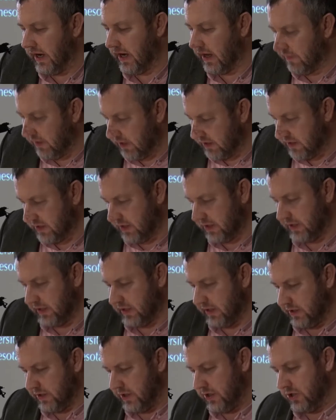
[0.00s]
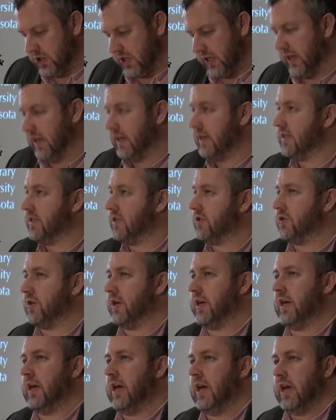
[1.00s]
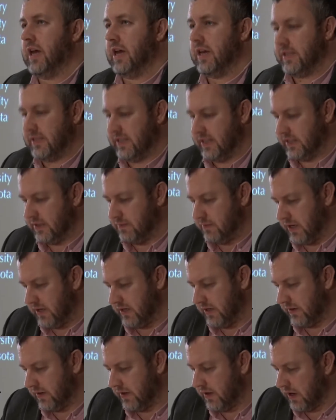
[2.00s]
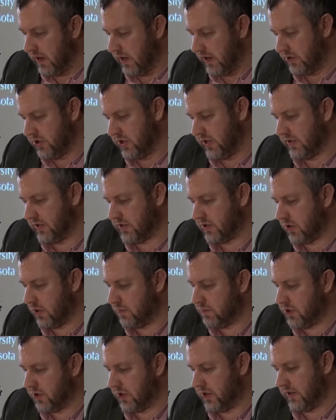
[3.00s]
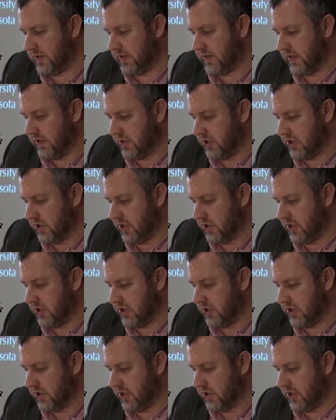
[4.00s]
And having studied liturgical history, systematic theology, and scripture at St.